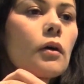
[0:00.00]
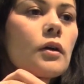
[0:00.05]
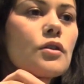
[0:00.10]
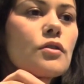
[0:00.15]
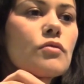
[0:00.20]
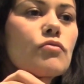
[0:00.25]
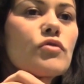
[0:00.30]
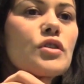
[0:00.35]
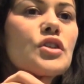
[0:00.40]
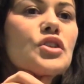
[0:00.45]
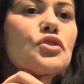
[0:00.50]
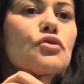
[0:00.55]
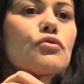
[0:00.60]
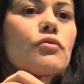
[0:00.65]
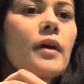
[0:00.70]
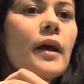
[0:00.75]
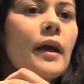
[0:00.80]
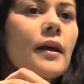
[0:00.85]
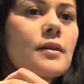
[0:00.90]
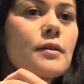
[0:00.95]
It doesn't
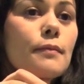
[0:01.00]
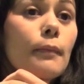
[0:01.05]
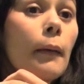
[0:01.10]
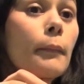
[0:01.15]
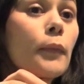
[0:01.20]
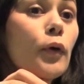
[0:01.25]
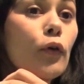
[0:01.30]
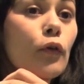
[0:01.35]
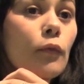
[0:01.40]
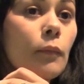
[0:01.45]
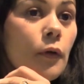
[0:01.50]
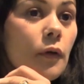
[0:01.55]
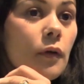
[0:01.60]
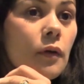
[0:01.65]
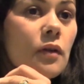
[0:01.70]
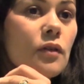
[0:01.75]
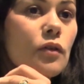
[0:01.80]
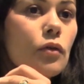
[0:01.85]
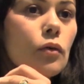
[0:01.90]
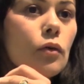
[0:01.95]
restrict my
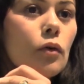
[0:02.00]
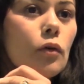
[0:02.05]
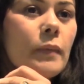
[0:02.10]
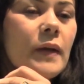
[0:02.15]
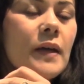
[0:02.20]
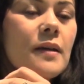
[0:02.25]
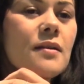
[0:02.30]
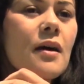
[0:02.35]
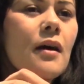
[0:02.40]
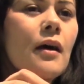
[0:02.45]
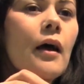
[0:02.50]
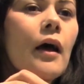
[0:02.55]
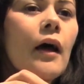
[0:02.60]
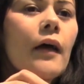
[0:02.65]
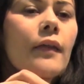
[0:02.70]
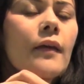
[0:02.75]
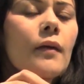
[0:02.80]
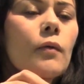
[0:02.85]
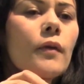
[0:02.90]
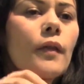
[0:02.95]
movement at all, because
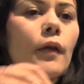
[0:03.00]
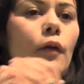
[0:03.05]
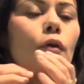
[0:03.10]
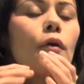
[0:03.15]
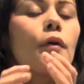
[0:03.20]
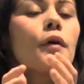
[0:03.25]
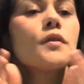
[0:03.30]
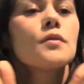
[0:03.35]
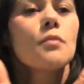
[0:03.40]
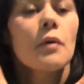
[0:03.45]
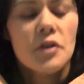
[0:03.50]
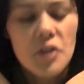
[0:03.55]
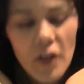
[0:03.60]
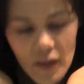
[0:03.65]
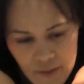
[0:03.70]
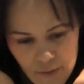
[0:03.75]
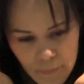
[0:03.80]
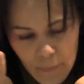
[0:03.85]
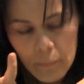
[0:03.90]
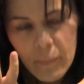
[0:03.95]
I think with a cook as well, she
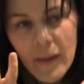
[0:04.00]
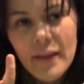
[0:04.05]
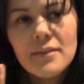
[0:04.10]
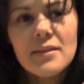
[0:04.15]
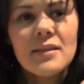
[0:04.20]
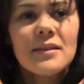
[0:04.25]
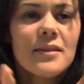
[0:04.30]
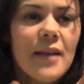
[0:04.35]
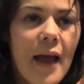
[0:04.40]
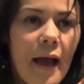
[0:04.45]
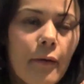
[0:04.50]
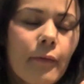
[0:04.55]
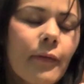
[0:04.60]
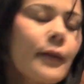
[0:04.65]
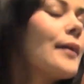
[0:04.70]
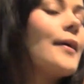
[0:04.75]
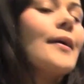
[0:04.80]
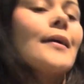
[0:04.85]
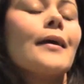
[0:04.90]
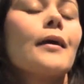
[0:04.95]
has to be bending down,
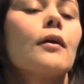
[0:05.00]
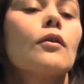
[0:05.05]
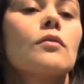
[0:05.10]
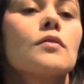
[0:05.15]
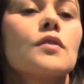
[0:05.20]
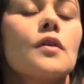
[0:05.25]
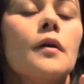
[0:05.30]
cleaning up.